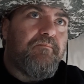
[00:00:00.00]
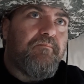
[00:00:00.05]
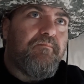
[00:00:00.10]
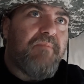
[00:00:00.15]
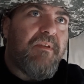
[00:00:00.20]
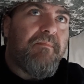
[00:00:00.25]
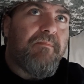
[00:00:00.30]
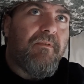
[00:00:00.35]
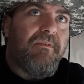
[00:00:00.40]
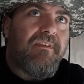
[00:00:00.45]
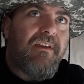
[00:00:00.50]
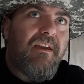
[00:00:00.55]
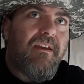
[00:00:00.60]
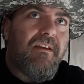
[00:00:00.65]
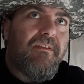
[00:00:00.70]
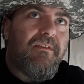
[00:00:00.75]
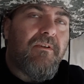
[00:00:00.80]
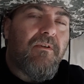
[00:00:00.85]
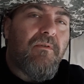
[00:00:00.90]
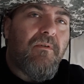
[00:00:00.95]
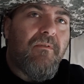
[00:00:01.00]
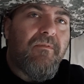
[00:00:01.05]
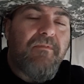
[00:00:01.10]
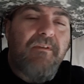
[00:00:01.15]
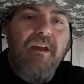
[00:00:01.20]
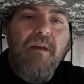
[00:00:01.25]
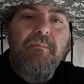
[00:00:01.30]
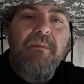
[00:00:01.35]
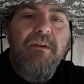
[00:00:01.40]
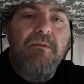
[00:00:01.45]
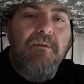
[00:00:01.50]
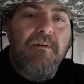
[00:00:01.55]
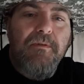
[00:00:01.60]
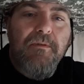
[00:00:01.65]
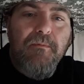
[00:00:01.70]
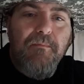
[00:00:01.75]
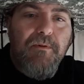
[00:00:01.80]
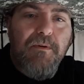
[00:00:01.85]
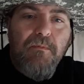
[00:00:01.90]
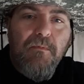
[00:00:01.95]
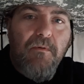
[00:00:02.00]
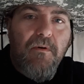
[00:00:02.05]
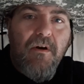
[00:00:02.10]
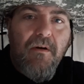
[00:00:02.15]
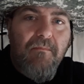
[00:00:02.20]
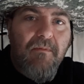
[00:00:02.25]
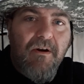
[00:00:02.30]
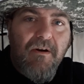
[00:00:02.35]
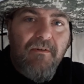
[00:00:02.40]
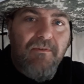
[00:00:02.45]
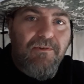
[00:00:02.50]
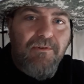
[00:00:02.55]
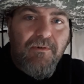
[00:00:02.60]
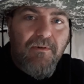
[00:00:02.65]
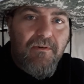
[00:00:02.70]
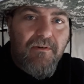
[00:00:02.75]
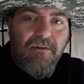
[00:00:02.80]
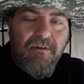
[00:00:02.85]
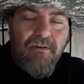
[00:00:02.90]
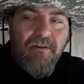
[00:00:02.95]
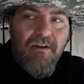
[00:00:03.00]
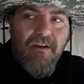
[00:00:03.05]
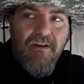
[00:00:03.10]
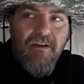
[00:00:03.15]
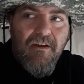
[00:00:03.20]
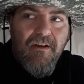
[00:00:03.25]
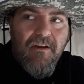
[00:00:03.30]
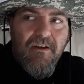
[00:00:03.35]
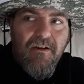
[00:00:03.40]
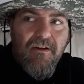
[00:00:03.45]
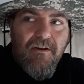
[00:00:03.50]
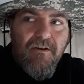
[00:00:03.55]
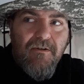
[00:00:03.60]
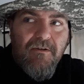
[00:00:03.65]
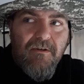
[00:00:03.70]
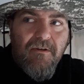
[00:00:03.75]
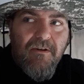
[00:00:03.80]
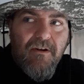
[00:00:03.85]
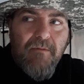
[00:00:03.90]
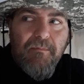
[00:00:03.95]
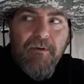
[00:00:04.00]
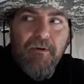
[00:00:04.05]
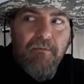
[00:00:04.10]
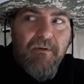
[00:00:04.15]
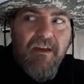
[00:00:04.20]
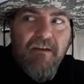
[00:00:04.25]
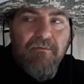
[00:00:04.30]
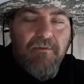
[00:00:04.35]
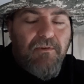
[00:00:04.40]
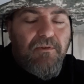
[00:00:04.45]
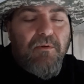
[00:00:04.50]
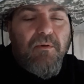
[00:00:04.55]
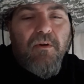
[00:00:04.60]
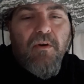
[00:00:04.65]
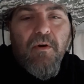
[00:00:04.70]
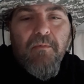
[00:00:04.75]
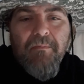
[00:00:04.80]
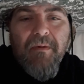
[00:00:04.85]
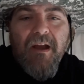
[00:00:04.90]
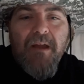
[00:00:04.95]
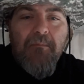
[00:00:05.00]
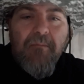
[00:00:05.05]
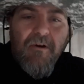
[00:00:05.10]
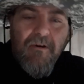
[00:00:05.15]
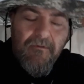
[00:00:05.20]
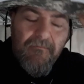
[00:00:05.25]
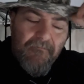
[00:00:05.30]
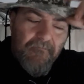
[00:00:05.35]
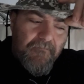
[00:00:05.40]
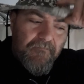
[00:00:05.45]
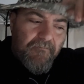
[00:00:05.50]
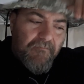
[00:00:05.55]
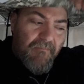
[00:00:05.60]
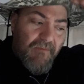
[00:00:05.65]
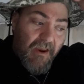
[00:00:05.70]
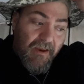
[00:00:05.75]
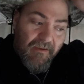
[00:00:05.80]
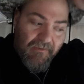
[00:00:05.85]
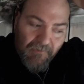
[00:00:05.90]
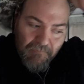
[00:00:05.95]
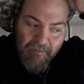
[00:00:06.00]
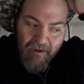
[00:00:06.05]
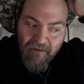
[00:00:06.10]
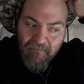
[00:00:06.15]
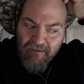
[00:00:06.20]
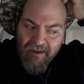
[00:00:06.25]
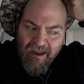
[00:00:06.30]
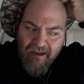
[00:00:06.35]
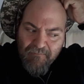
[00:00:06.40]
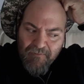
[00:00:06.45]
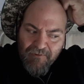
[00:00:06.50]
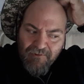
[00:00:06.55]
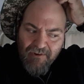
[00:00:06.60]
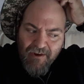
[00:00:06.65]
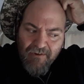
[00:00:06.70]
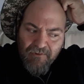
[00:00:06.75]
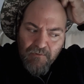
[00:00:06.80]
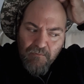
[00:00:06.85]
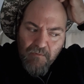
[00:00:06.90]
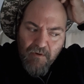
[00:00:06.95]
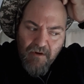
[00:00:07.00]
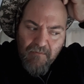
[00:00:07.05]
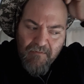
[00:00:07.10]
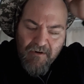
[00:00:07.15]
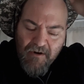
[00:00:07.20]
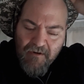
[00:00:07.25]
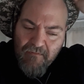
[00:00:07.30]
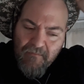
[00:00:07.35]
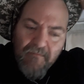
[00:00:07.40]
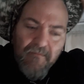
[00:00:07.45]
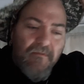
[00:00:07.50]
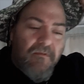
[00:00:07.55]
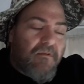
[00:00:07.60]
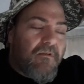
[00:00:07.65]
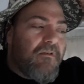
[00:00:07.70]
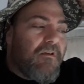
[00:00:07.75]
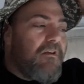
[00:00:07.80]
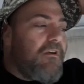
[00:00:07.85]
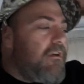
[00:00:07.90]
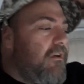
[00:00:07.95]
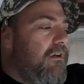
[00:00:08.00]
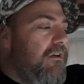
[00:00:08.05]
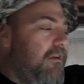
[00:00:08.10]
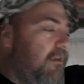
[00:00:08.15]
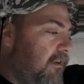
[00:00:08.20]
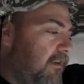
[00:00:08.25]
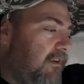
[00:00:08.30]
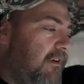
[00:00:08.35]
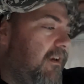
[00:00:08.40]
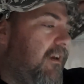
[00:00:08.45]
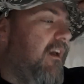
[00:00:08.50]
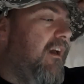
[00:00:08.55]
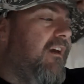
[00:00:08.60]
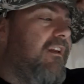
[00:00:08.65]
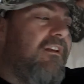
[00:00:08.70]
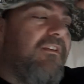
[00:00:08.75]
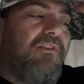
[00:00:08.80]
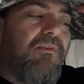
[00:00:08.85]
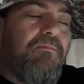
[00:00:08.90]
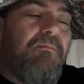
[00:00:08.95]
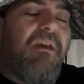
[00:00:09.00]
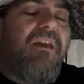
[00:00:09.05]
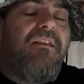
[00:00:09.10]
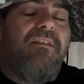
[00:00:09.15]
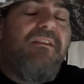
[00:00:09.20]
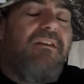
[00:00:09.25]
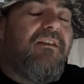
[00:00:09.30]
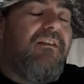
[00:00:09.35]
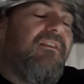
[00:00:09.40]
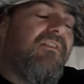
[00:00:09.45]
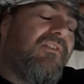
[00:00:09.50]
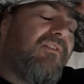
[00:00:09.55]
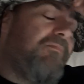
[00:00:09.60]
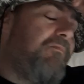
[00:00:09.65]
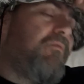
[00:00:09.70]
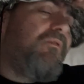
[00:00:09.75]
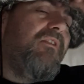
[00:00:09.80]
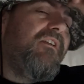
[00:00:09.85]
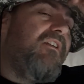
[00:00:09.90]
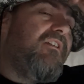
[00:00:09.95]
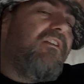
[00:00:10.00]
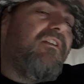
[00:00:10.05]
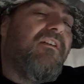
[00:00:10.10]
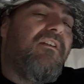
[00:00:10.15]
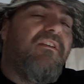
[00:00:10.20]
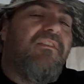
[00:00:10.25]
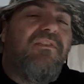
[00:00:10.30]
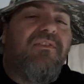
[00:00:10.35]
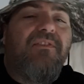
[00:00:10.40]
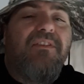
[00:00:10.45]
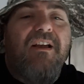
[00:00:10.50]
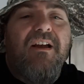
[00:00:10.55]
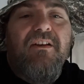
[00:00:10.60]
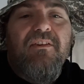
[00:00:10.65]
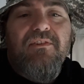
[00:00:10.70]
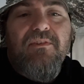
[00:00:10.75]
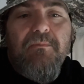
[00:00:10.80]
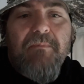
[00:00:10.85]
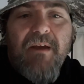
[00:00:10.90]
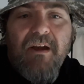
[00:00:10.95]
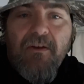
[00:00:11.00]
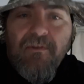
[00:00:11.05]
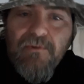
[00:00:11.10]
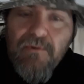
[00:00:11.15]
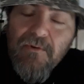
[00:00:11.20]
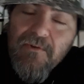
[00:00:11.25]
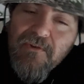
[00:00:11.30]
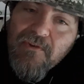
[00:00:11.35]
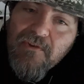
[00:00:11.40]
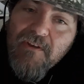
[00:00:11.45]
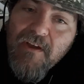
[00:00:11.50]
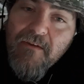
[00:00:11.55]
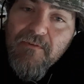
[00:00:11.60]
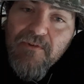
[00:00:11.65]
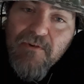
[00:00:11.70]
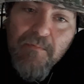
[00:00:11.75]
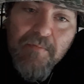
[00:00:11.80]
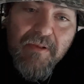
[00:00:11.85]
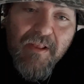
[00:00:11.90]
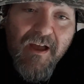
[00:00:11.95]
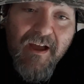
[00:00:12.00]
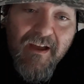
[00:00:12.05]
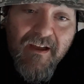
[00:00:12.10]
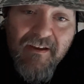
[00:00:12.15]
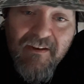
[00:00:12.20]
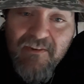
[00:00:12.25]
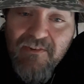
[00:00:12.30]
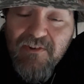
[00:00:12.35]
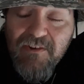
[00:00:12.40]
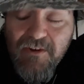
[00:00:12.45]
People taking their whole family with them to Walmarts, or up here we have a store called Buy Mart. It's about half the size of Walmart, and it's mainly sporting goods / some household stuff, supplies,